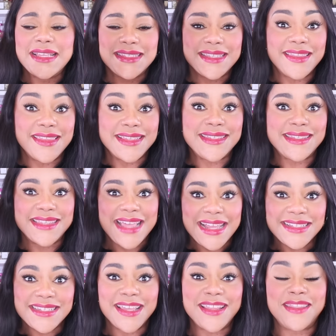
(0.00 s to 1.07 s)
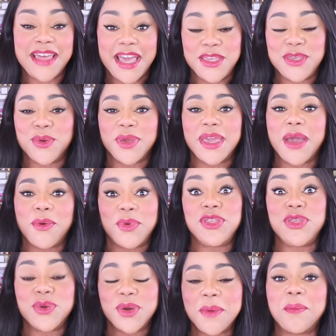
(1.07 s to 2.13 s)
to the scent that you get
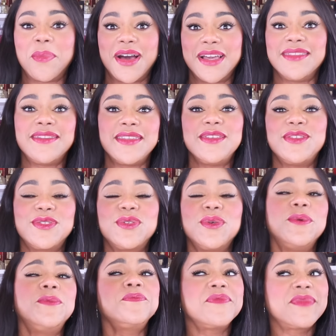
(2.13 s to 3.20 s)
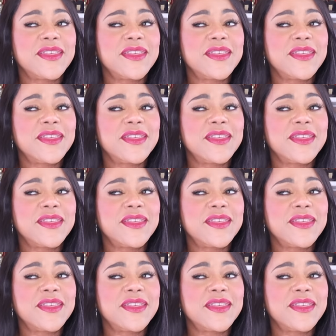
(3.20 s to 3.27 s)
when you combine these two.